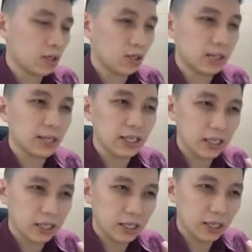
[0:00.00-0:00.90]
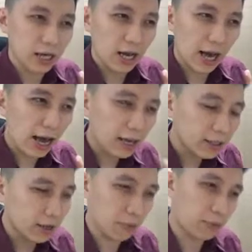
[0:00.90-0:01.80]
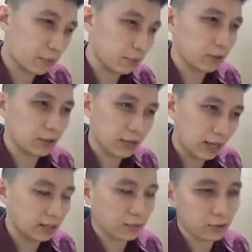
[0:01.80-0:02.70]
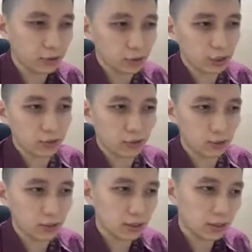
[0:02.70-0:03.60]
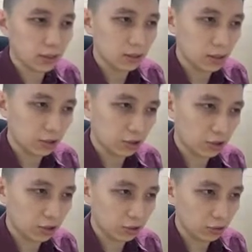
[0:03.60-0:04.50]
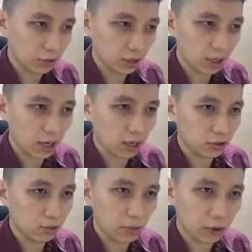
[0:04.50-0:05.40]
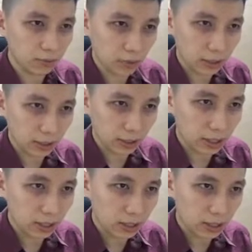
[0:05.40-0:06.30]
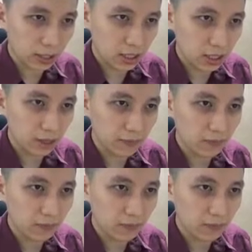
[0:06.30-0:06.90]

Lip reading: The other approach, the last approach you can do is changing to a larger bulb. So again here,